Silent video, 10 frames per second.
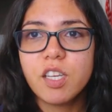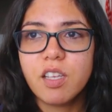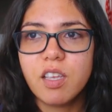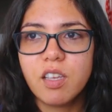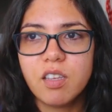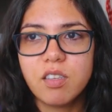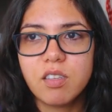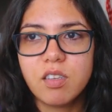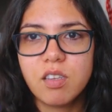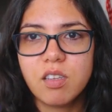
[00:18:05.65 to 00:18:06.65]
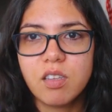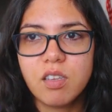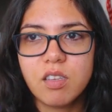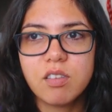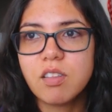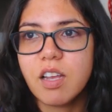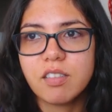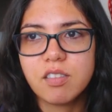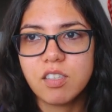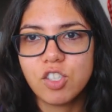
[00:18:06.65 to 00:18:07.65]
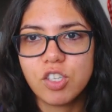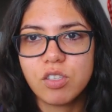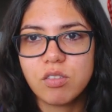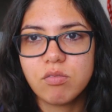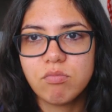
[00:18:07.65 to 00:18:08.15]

is, it's not Stitches.